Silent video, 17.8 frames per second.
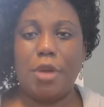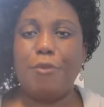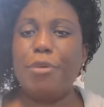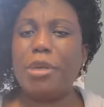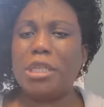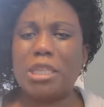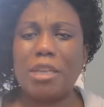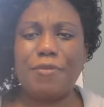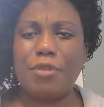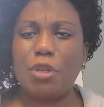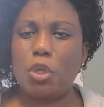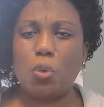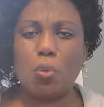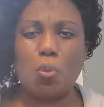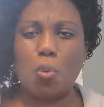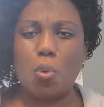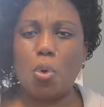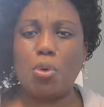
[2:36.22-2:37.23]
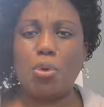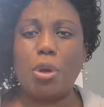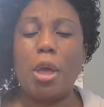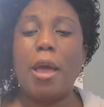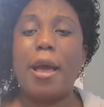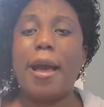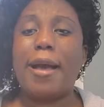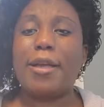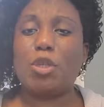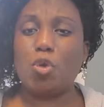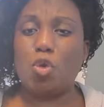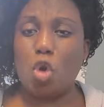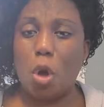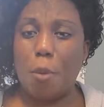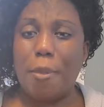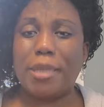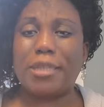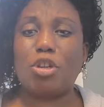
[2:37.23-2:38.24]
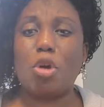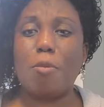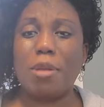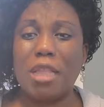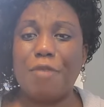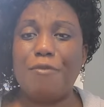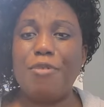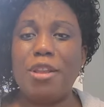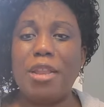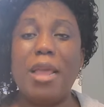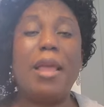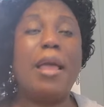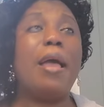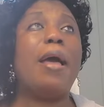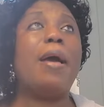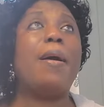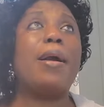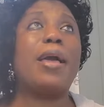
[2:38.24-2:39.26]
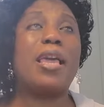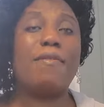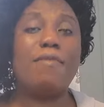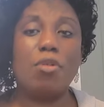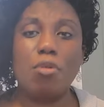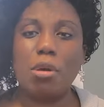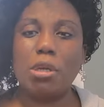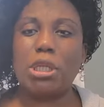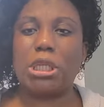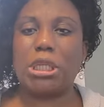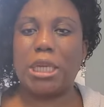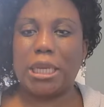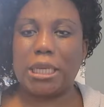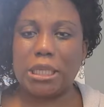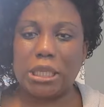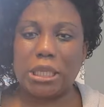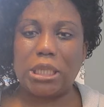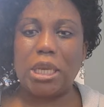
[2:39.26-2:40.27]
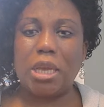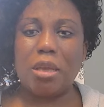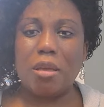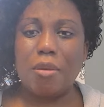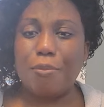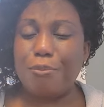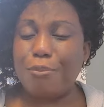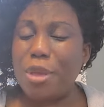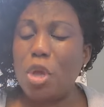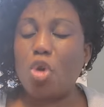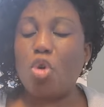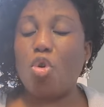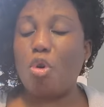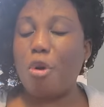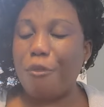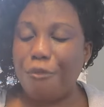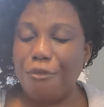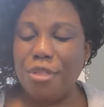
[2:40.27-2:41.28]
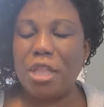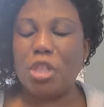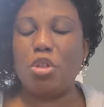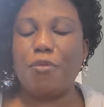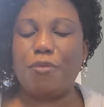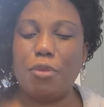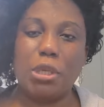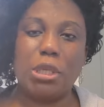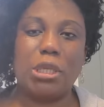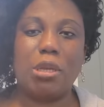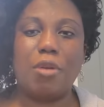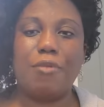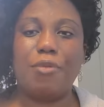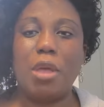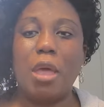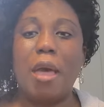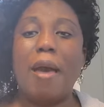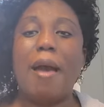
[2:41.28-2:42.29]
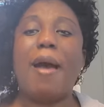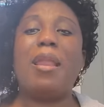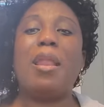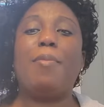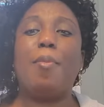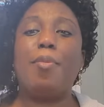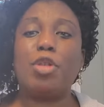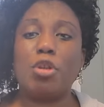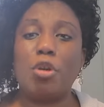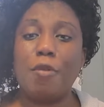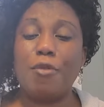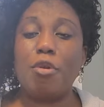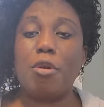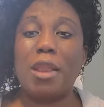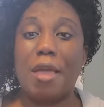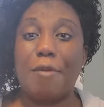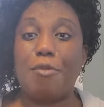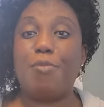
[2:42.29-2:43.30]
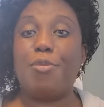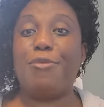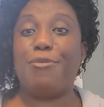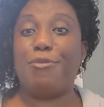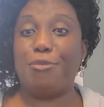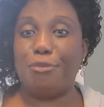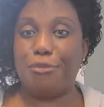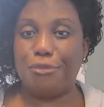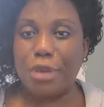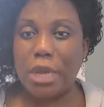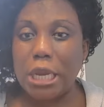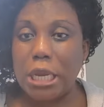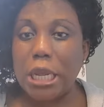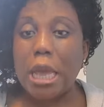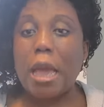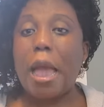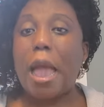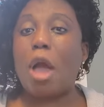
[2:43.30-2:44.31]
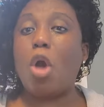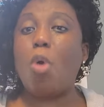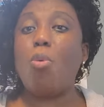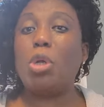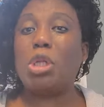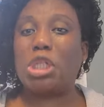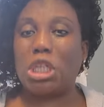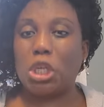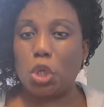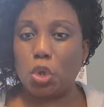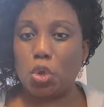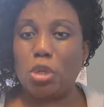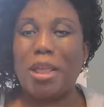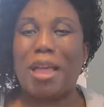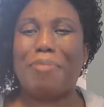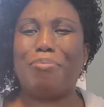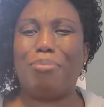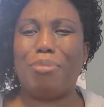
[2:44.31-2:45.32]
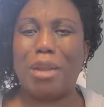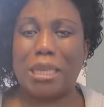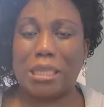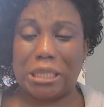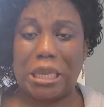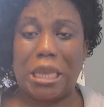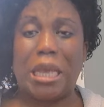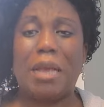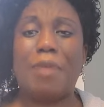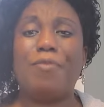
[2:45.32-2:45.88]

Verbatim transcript: Receive this word as you come out, come out every day, giving God thanks, being confident of yourself, and the purpose of your life will be fulfilled, and God will take you to that place